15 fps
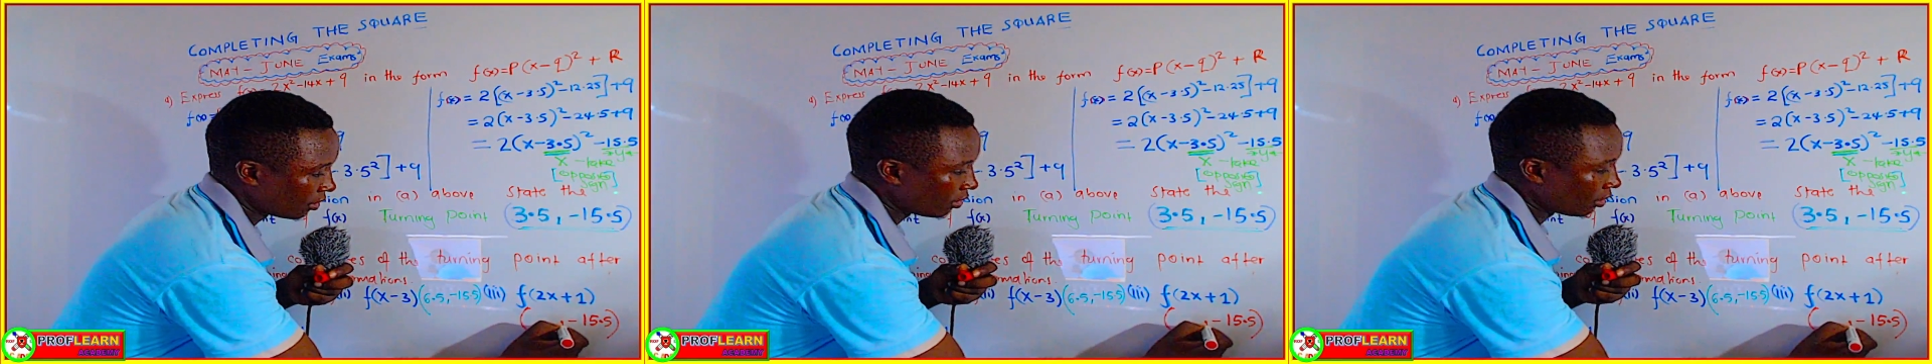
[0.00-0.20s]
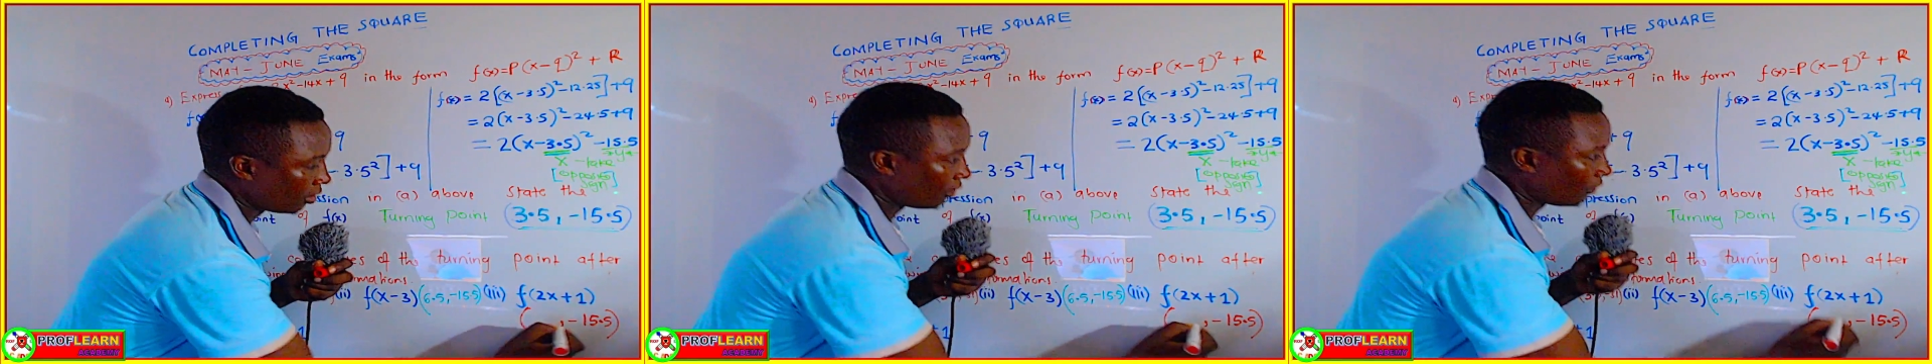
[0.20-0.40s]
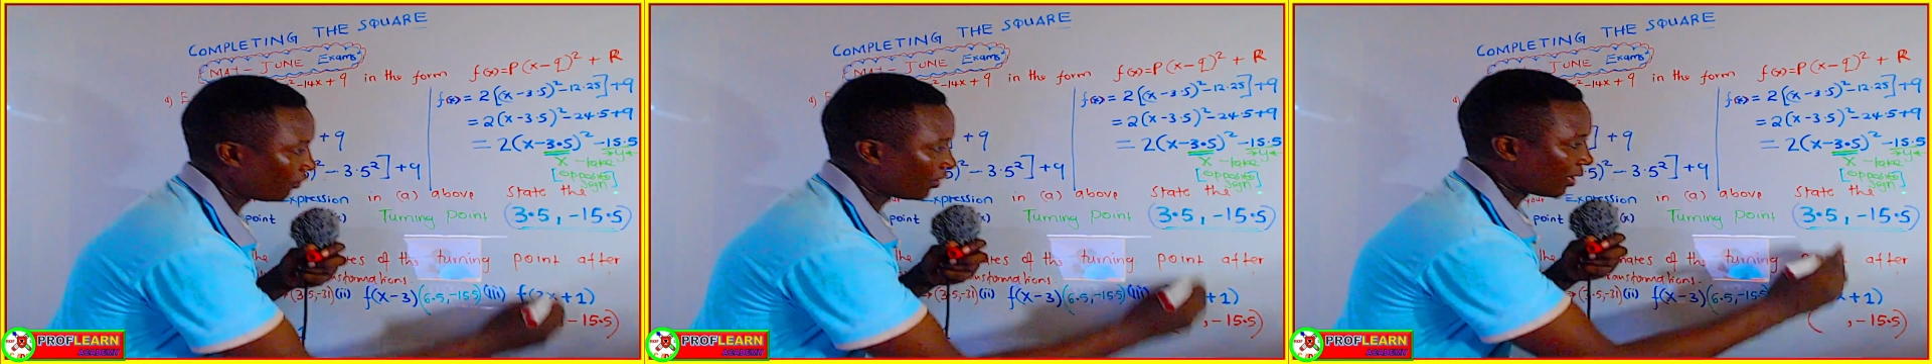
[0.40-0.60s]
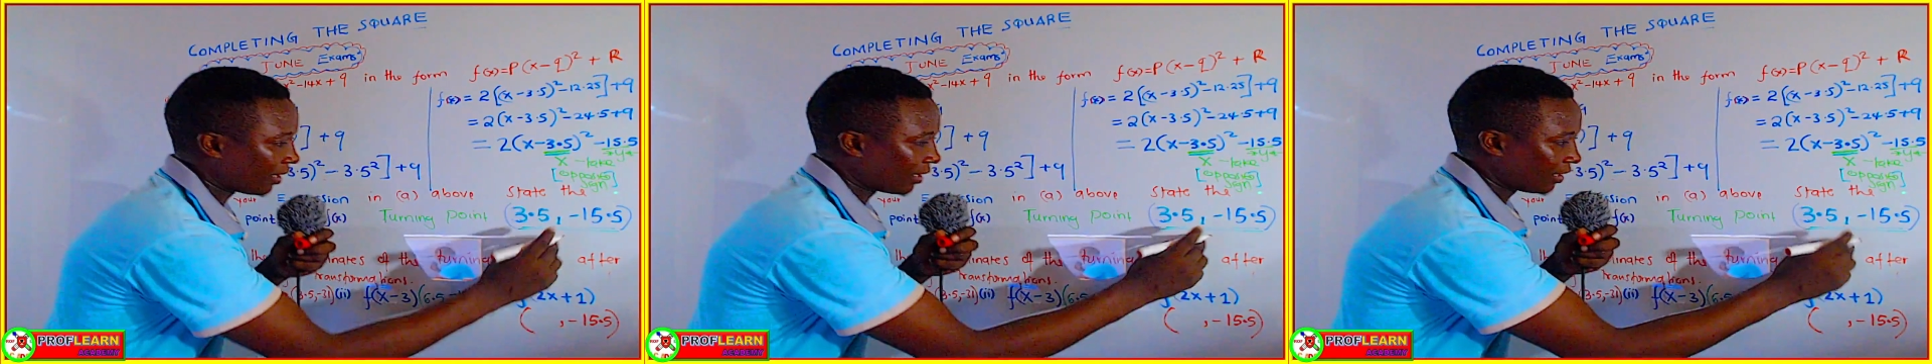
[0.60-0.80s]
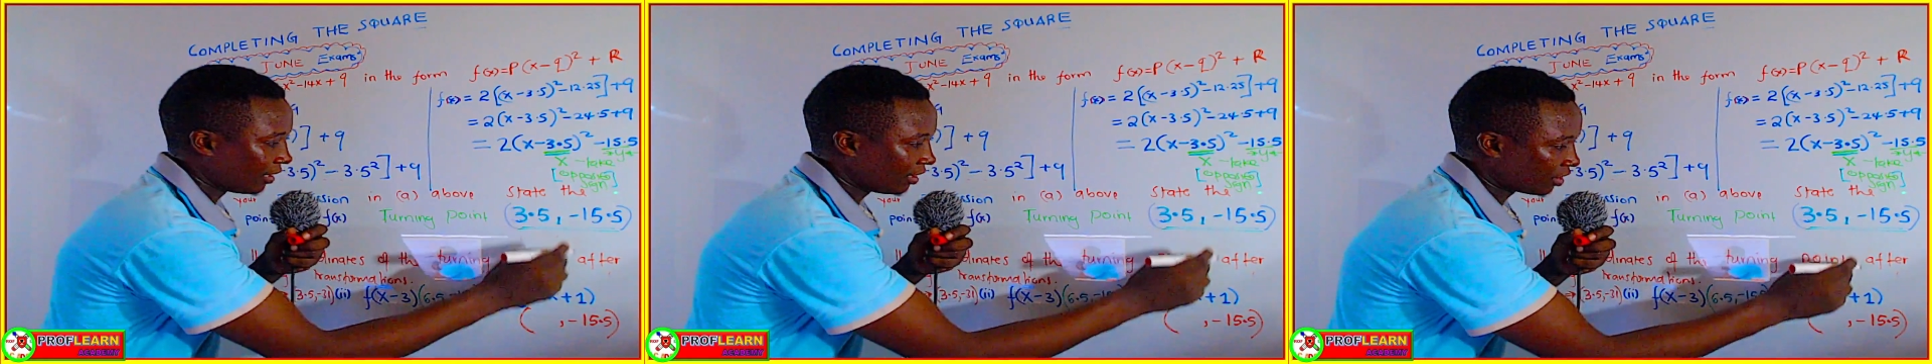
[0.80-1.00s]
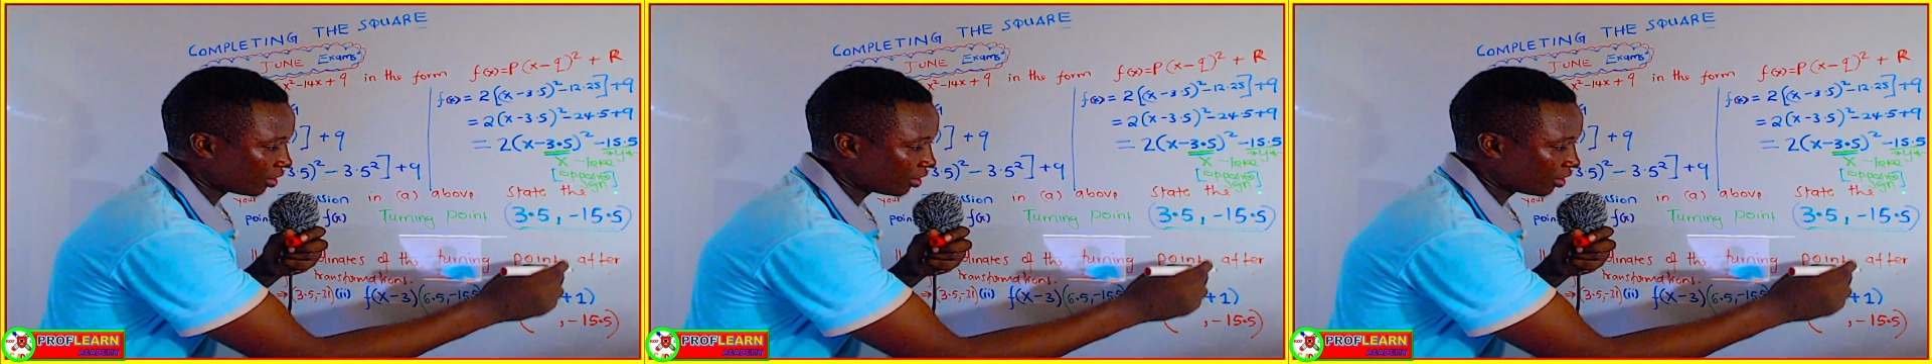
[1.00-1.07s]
of this